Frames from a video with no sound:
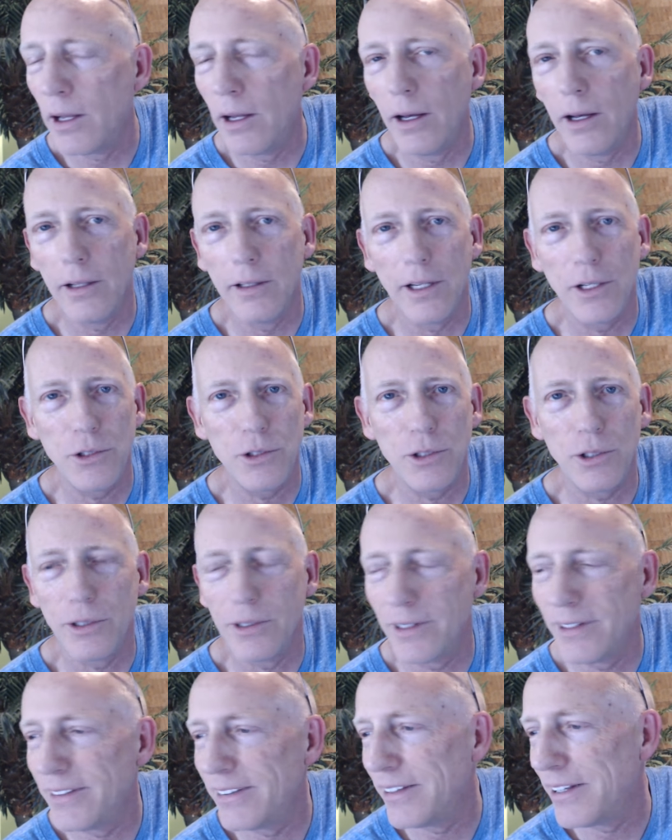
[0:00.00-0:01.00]
unless
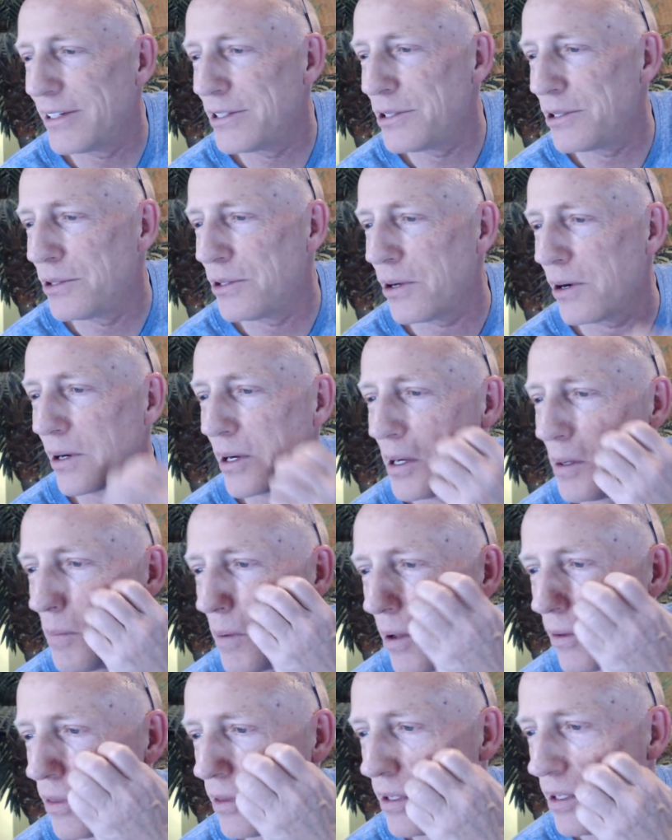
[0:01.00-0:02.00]
you're talking
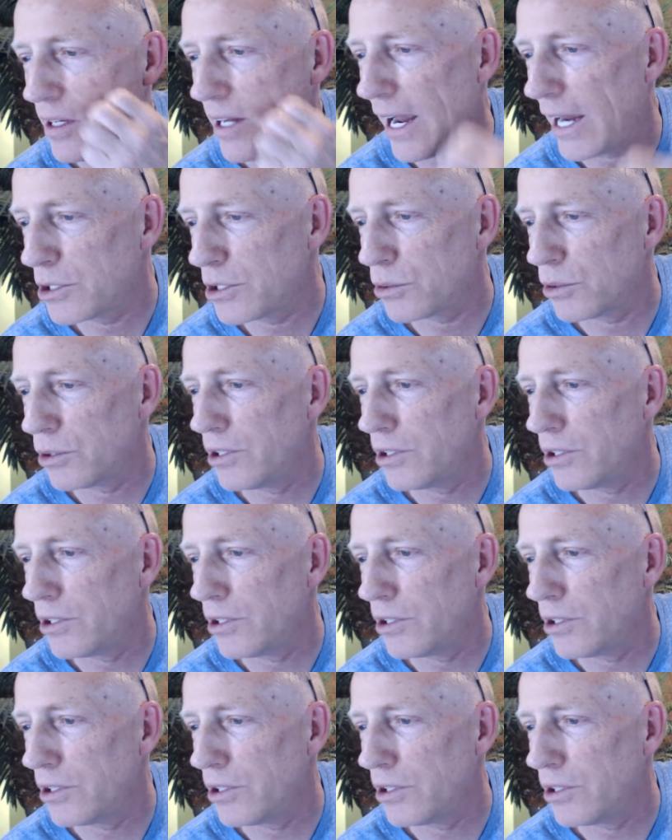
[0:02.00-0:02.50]
about the actual